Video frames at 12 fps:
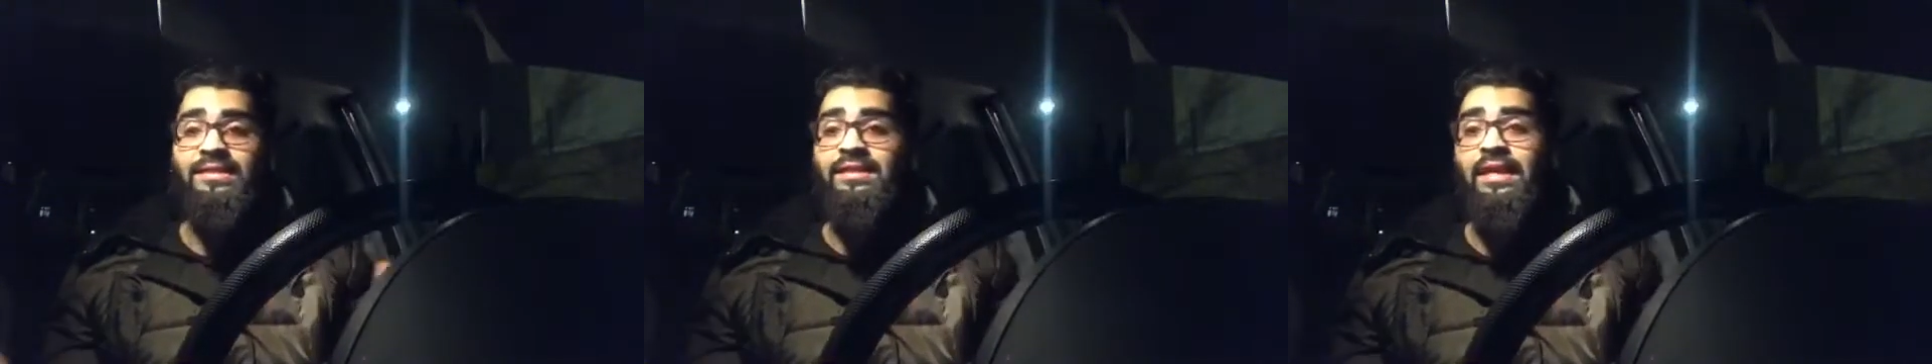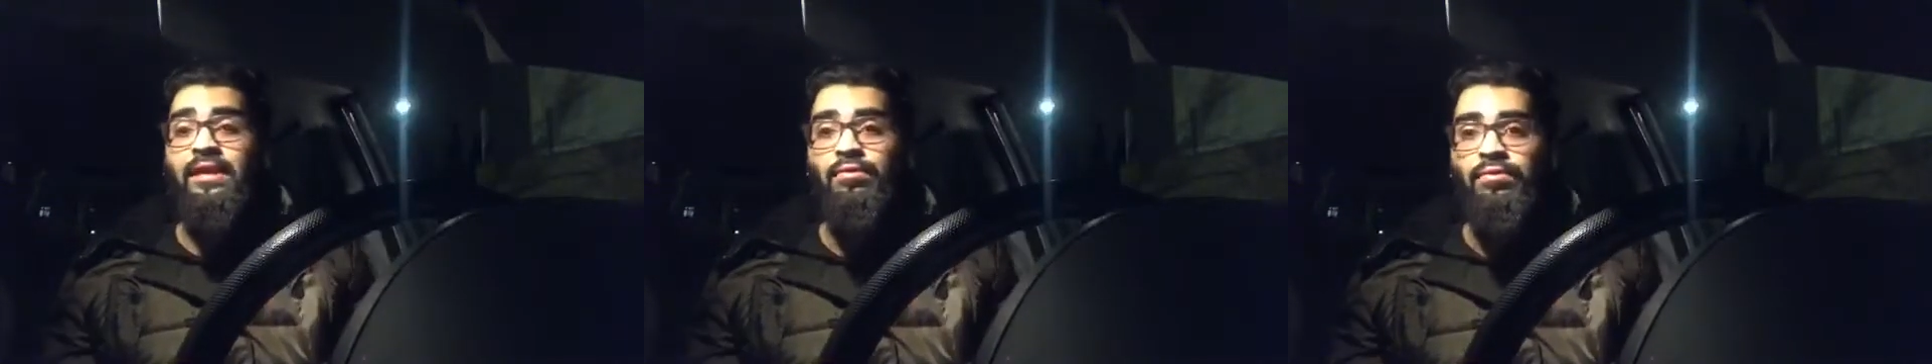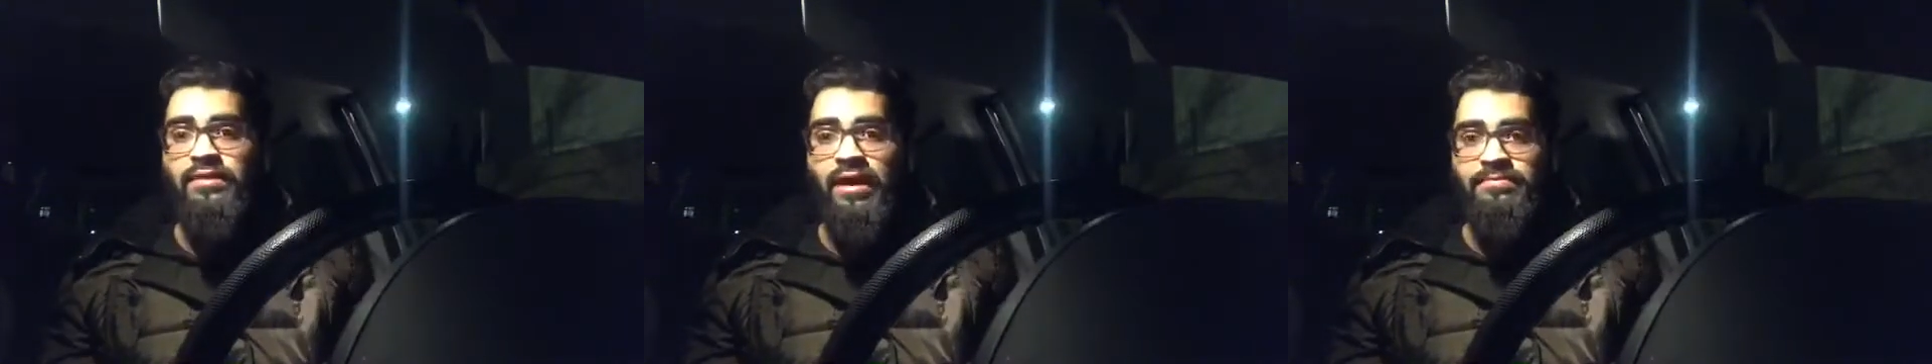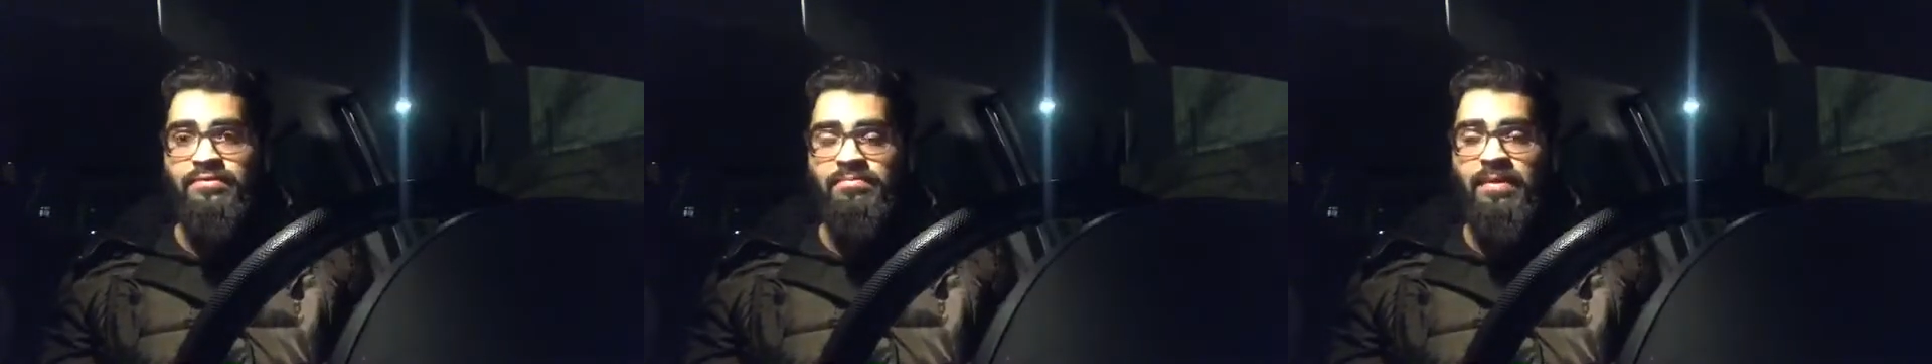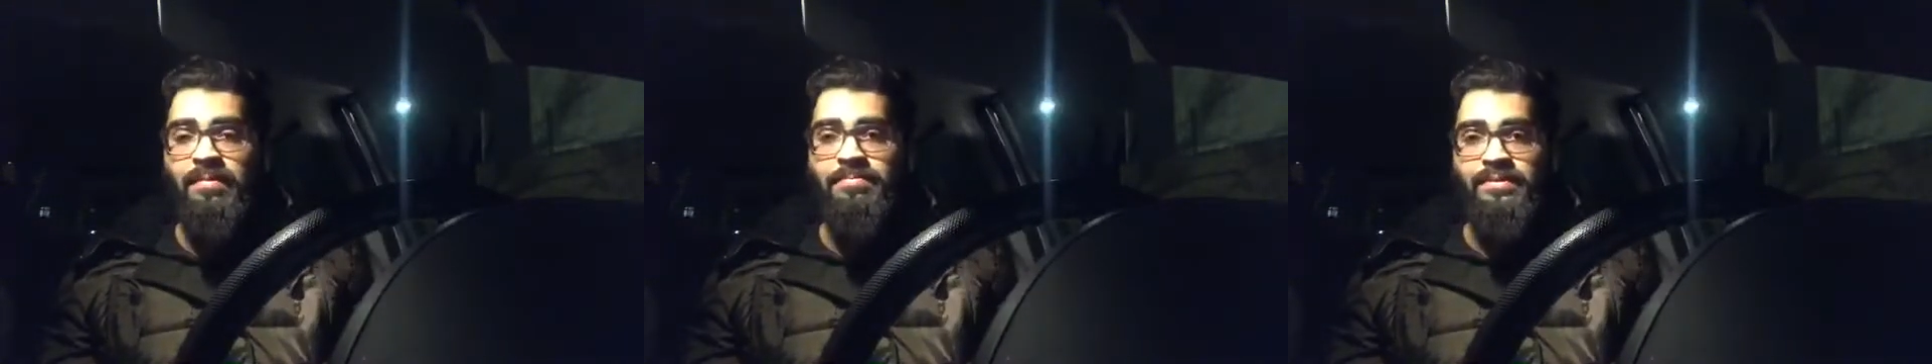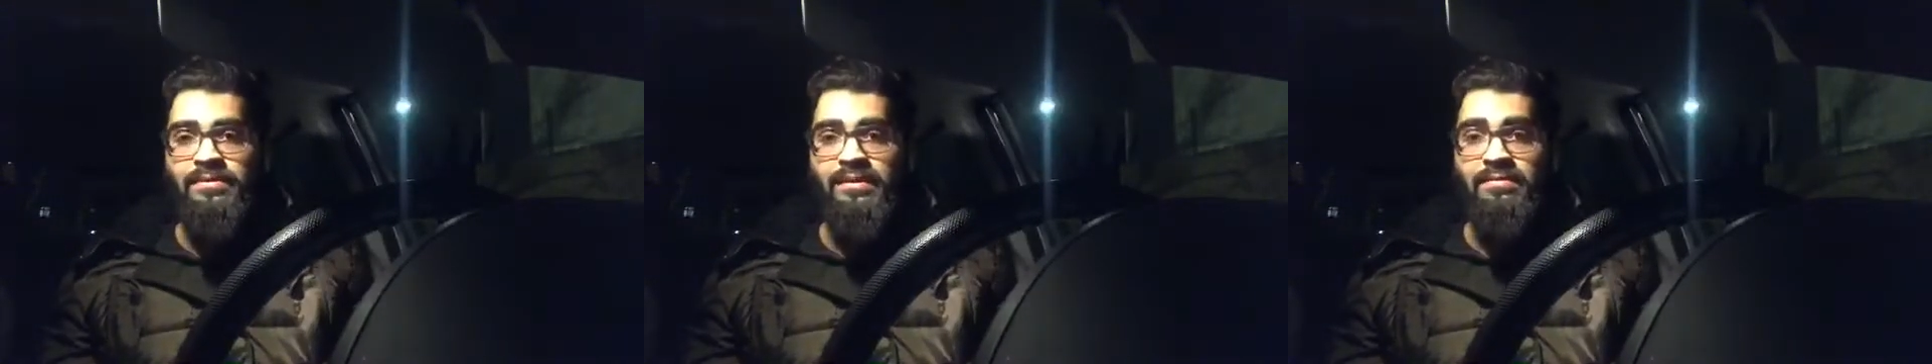deny all types of
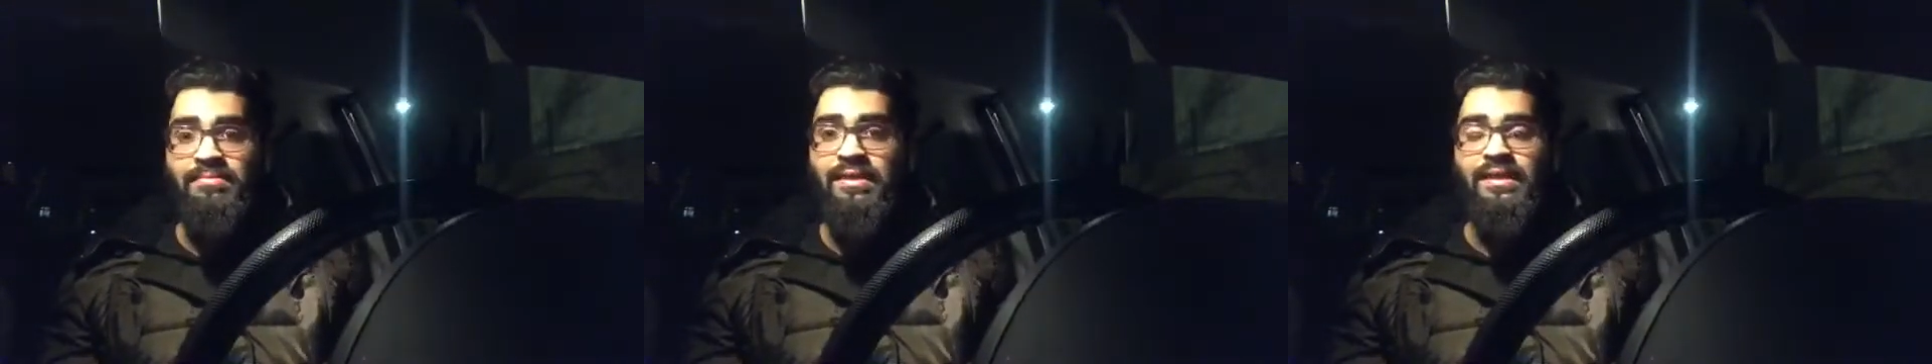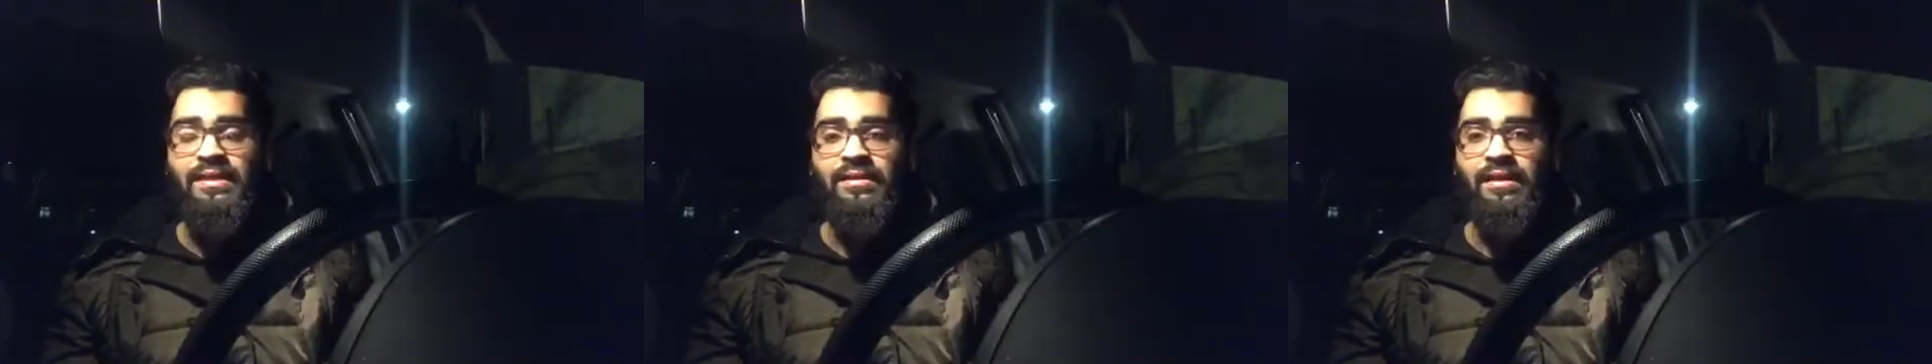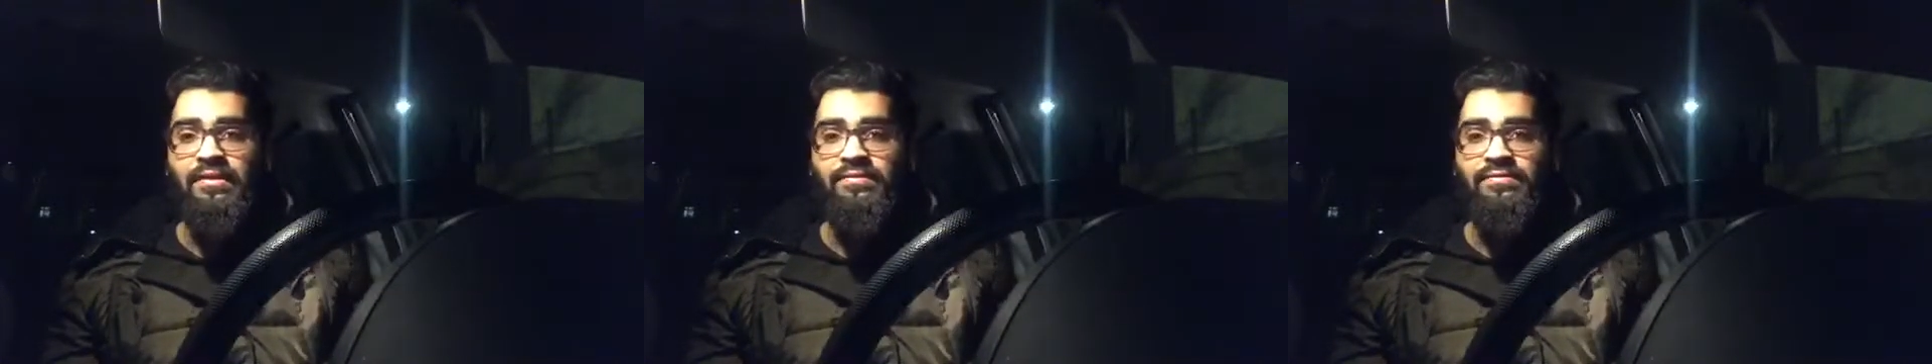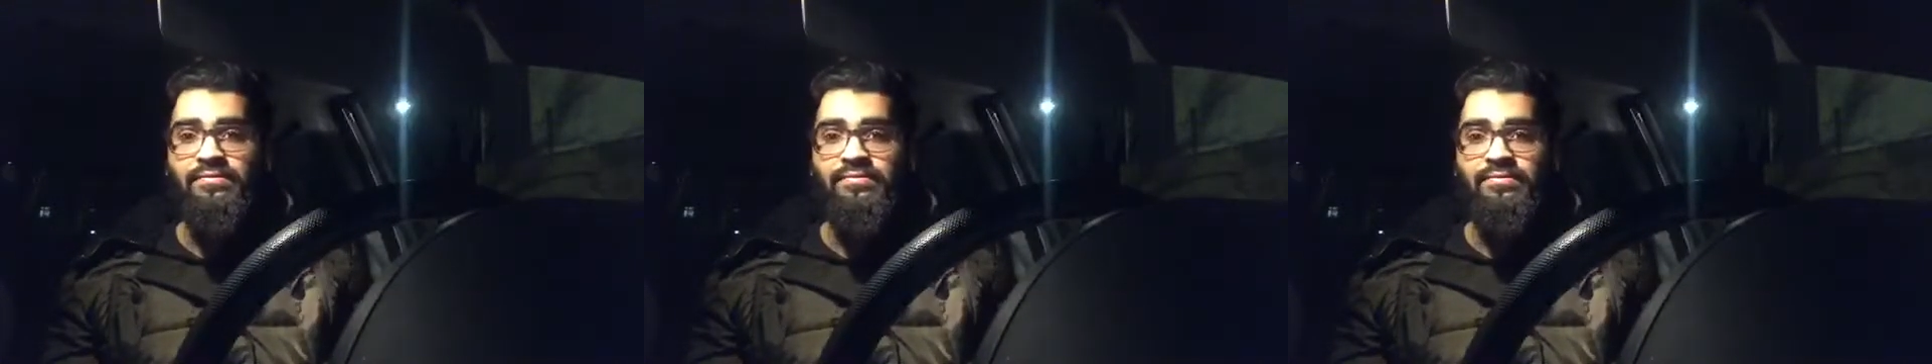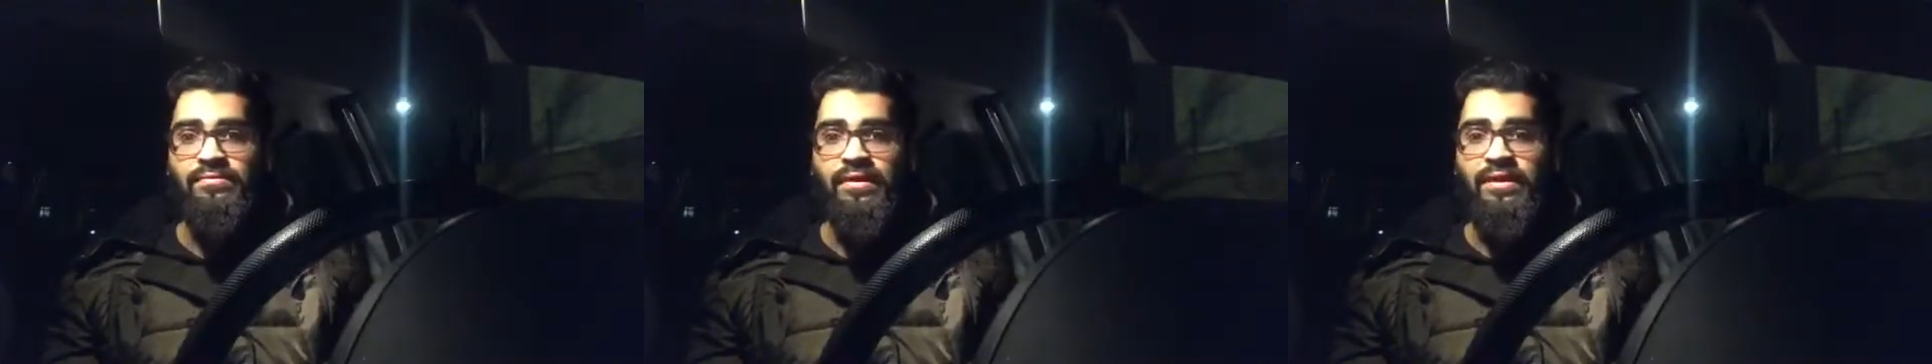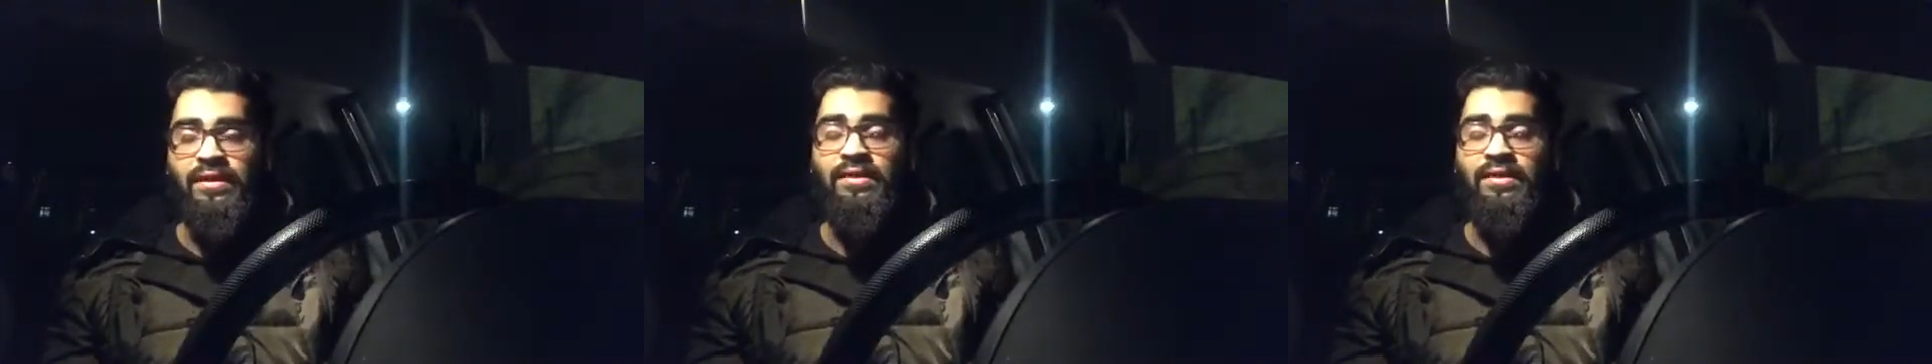purpose and meaning in life, right?